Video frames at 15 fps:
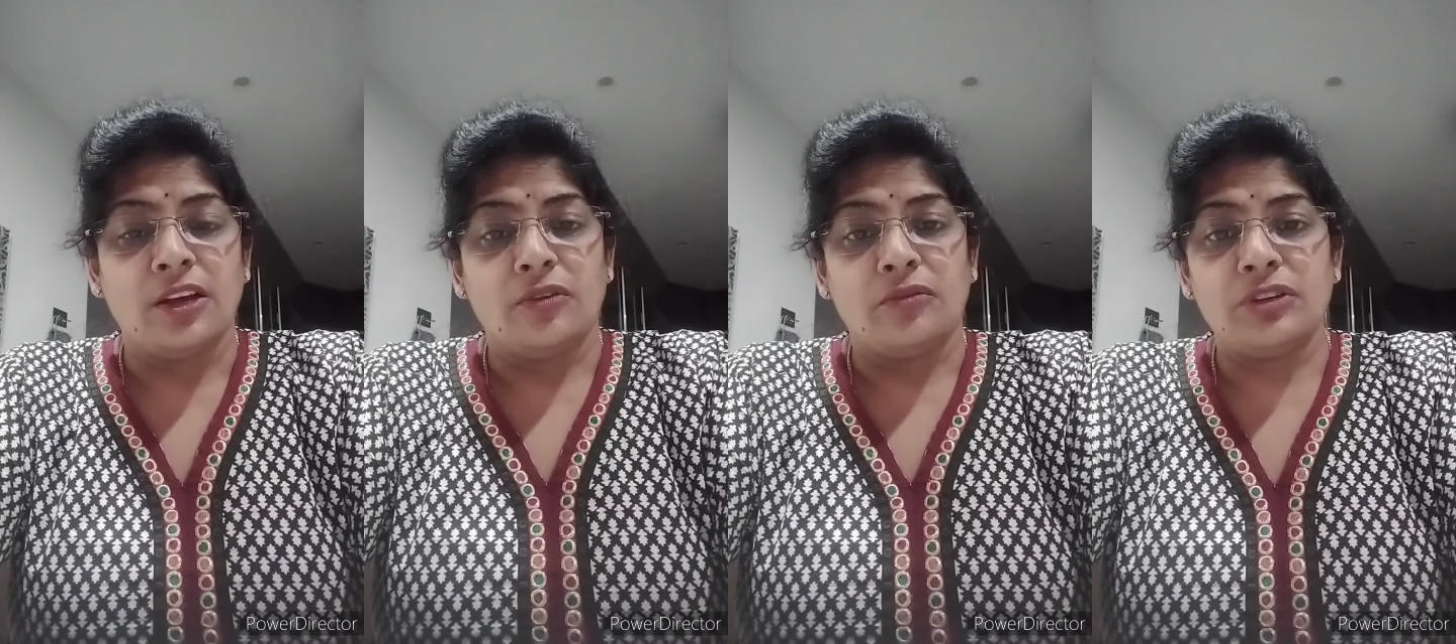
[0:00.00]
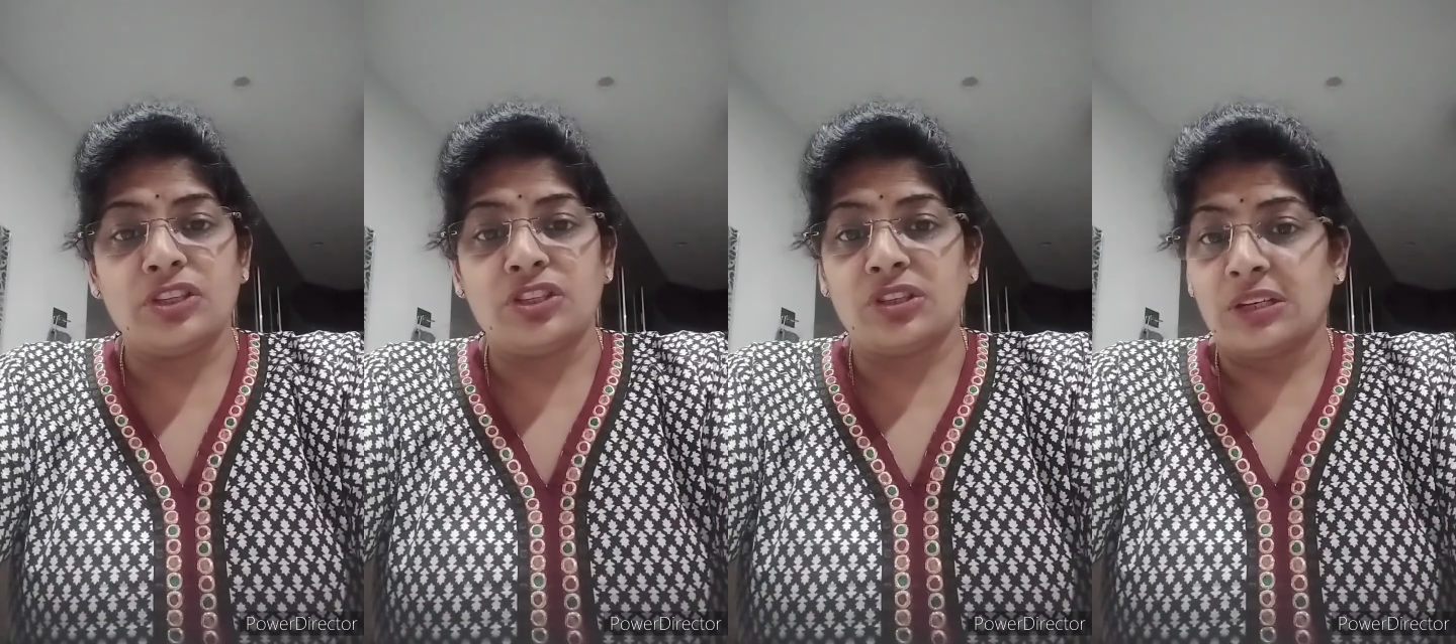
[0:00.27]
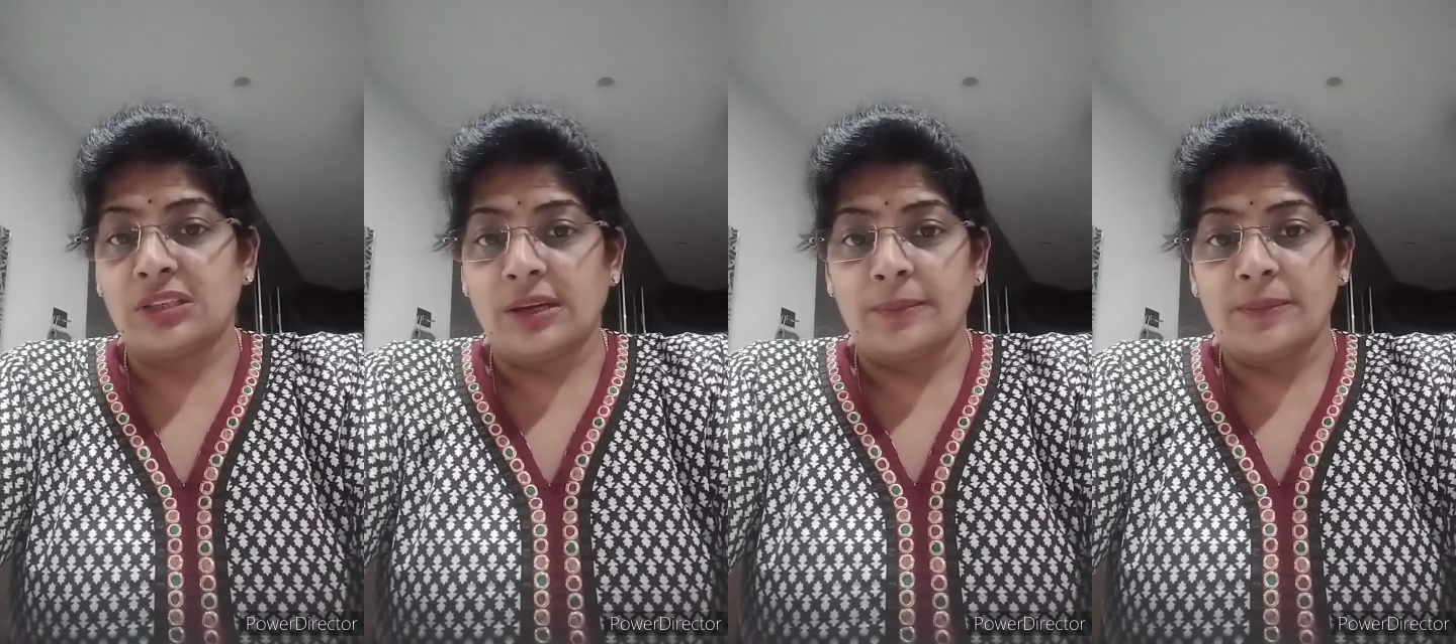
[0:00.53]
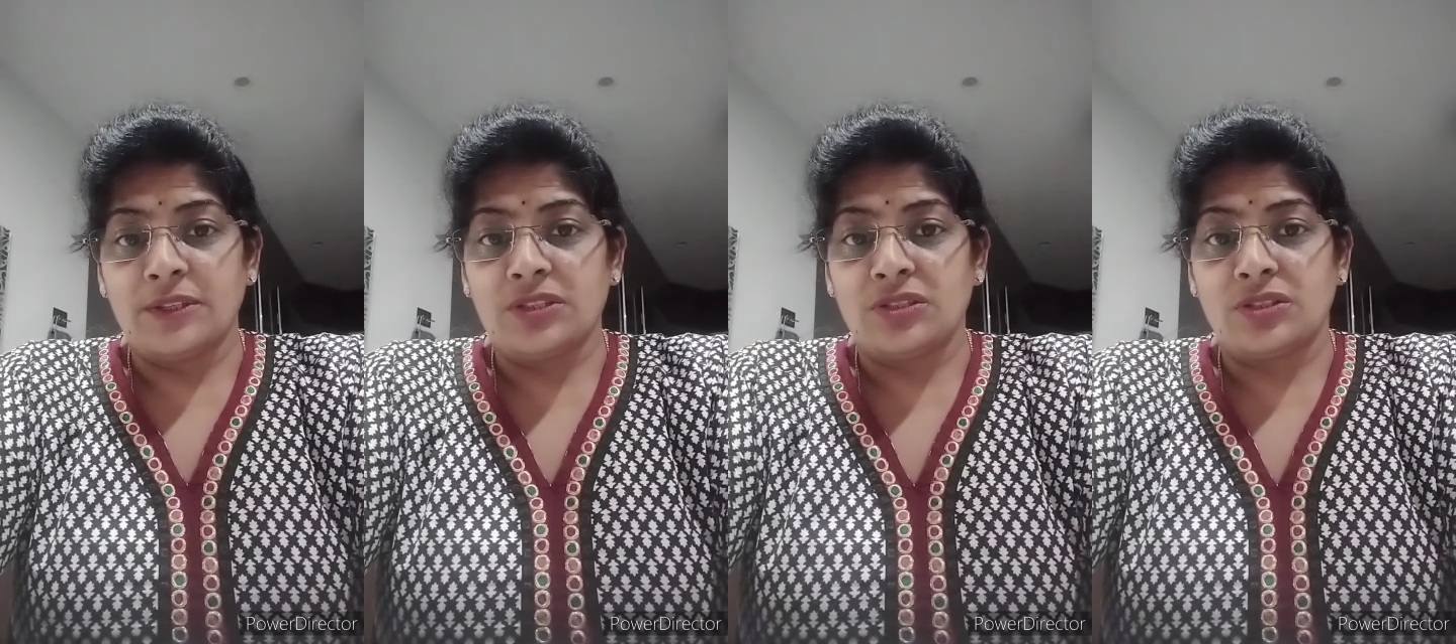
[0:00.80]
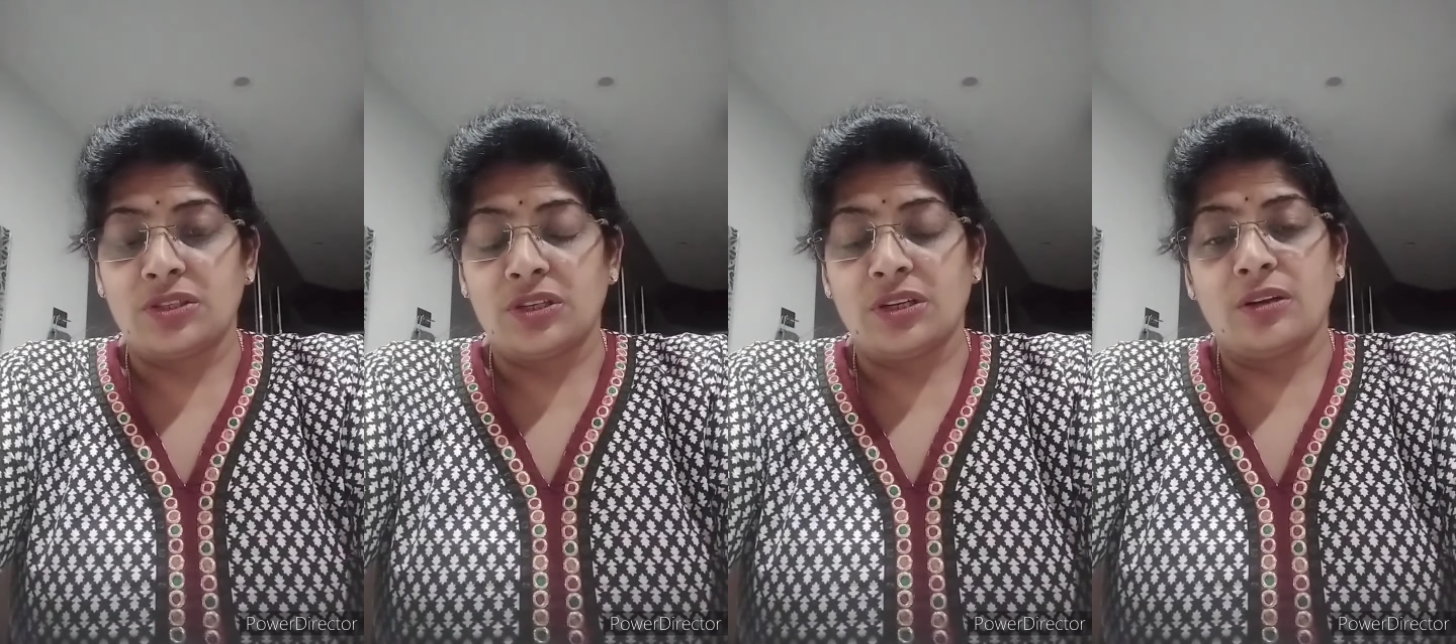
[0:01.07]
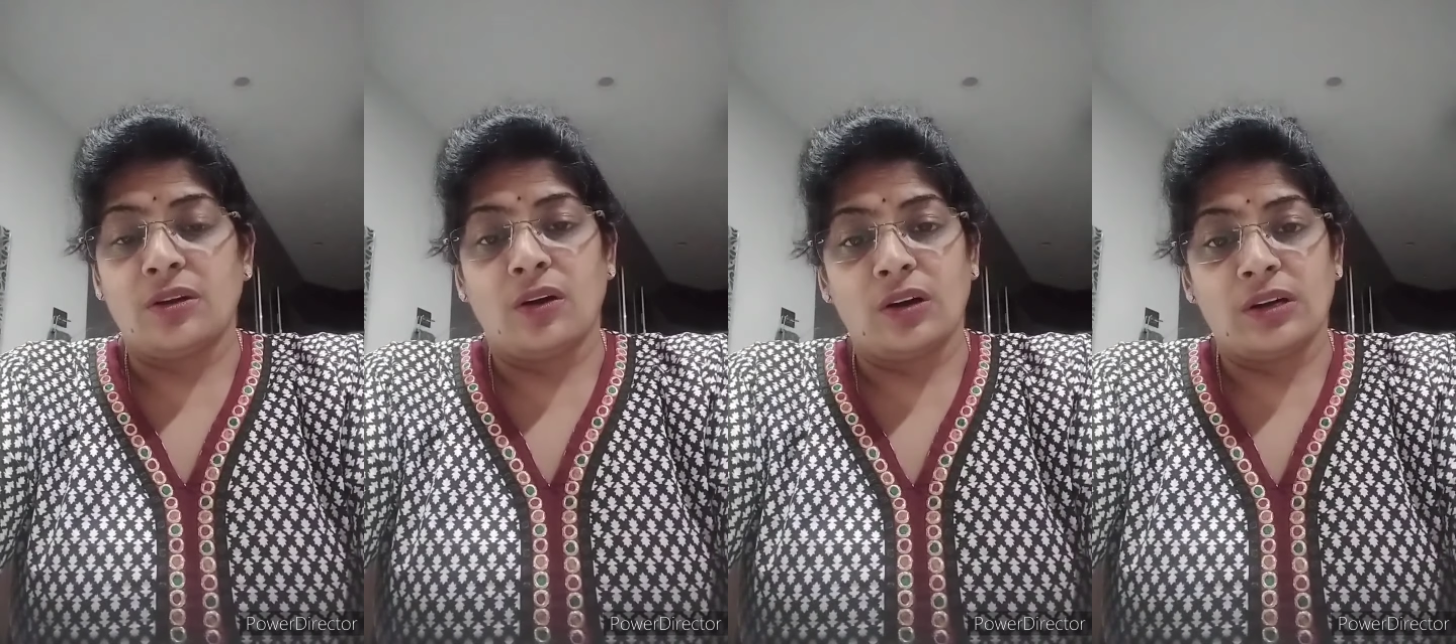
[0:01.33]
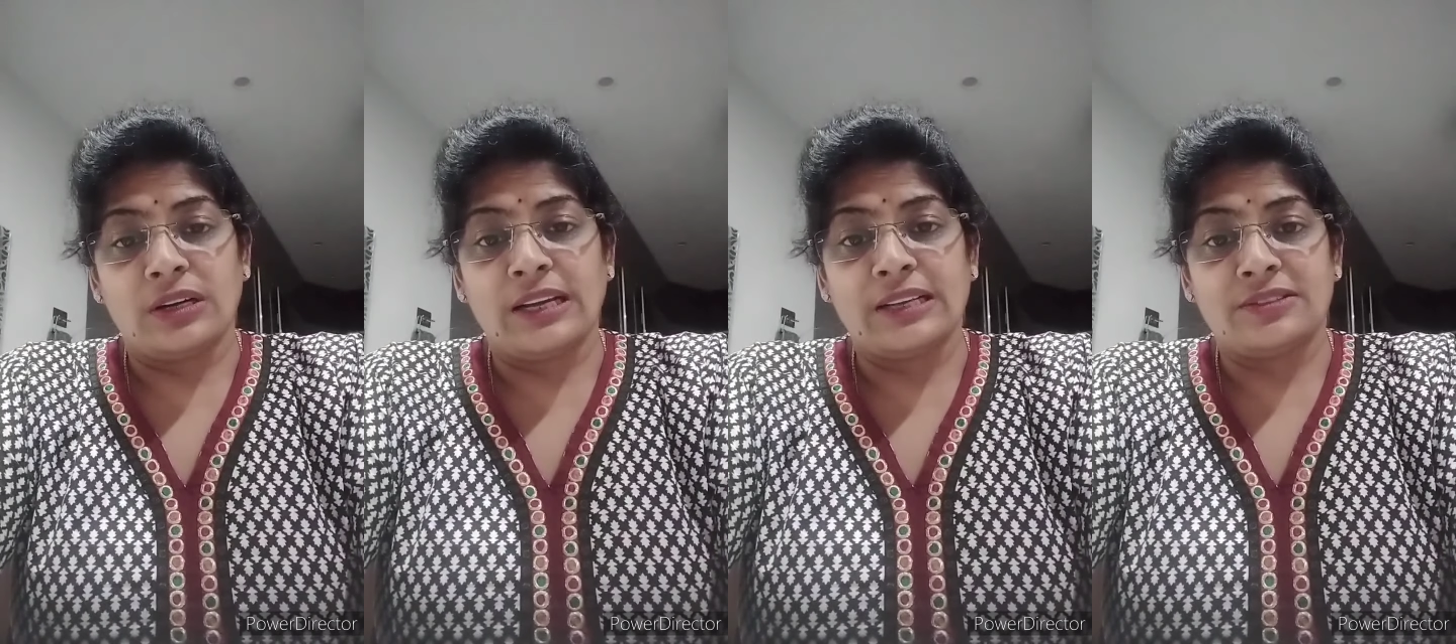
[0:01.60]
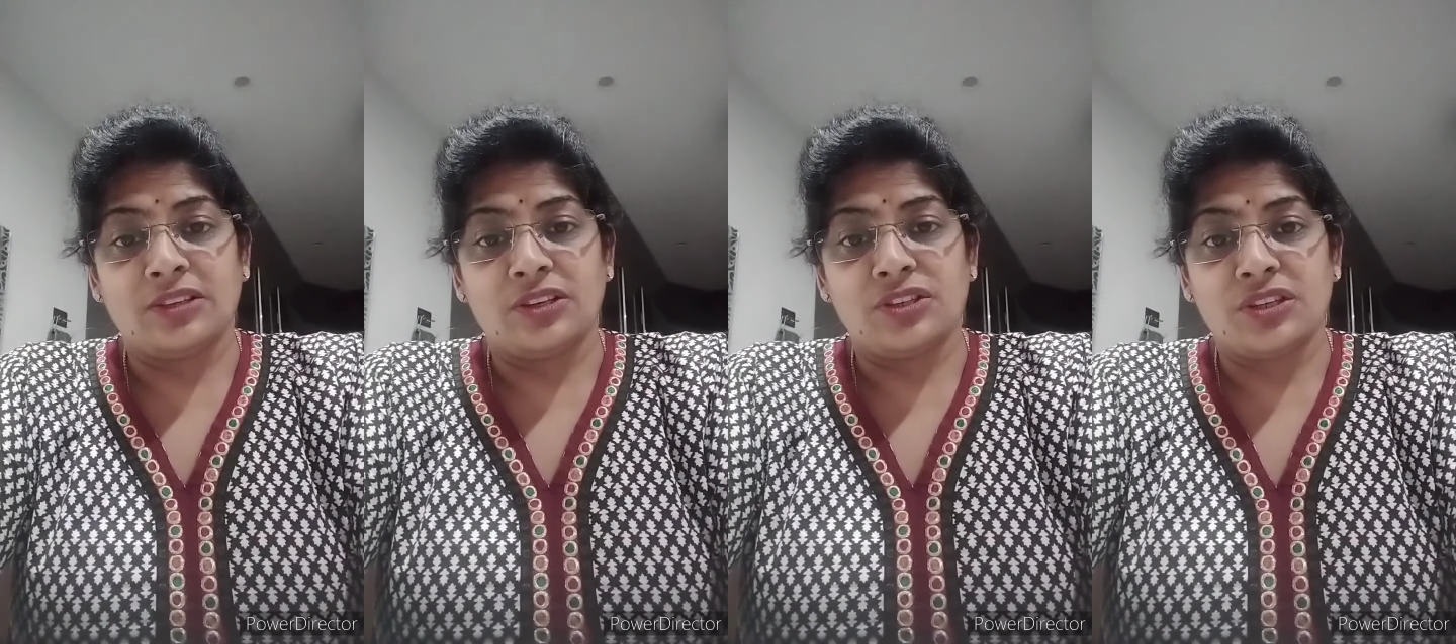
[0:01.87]
which that commercial
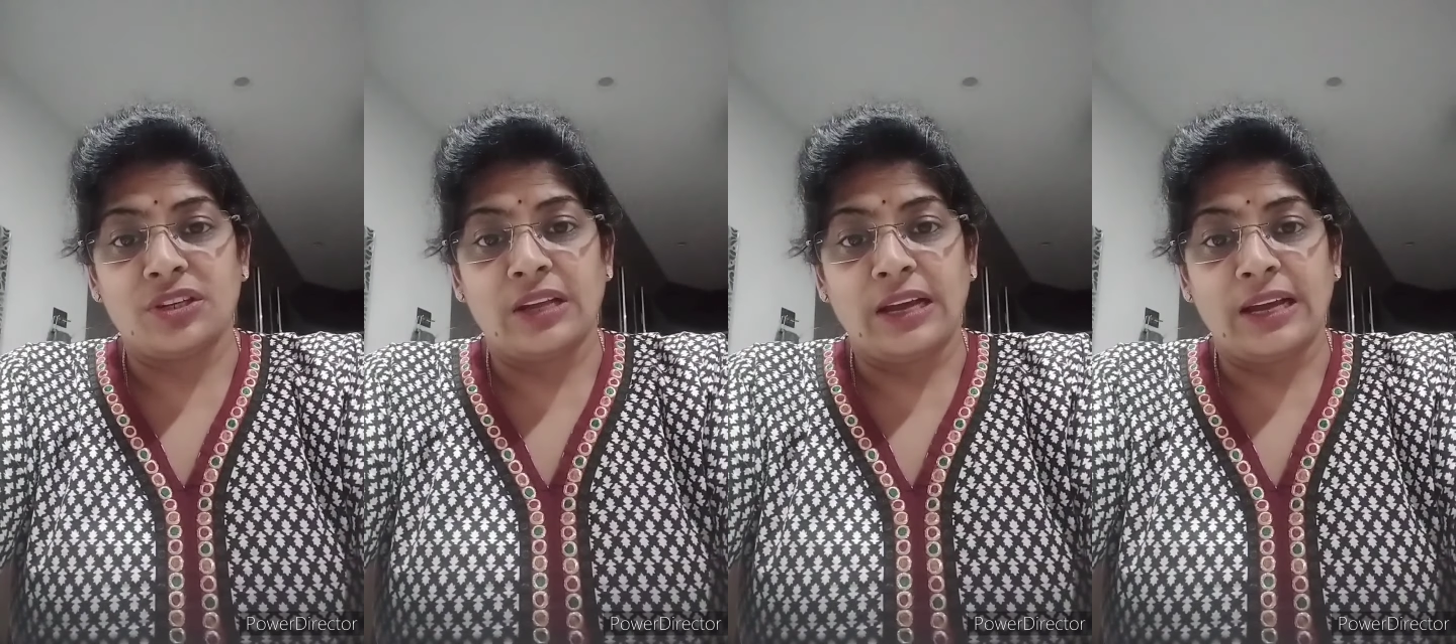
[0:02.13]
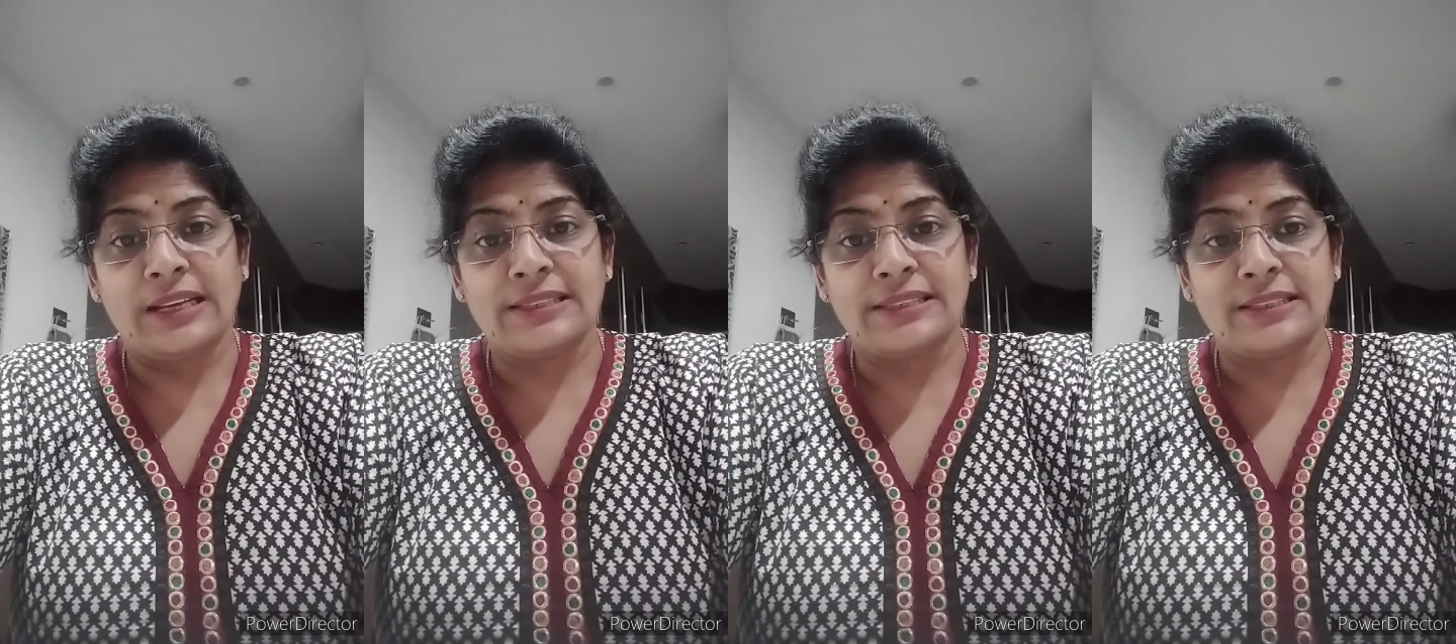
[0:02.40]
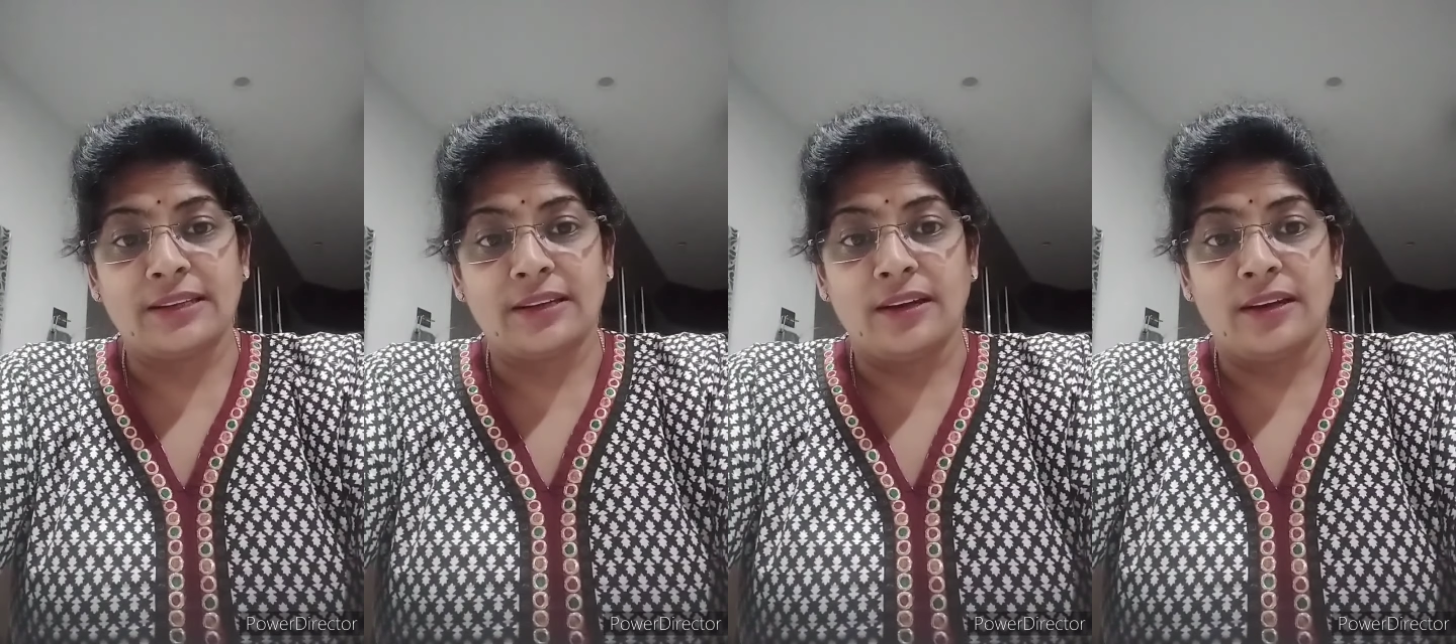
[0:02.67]
organization has